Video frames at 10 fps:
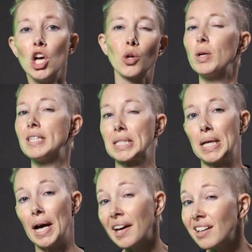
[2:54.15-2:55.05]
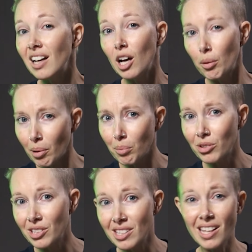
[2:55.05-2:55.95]
so it's kinda a
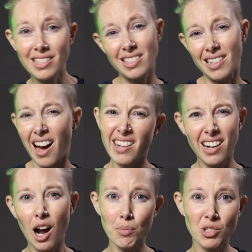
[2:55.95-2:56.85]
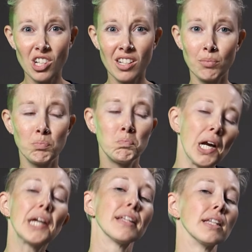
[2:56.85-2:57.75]
bummer that that's not an option, but
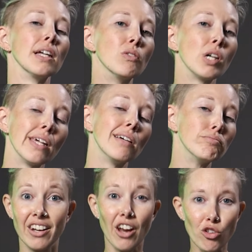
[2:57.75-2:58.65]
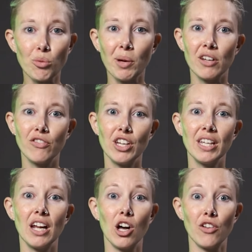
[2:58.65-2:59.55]
I can live with it. Another
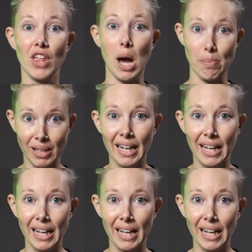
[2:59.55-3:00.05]
benefit of that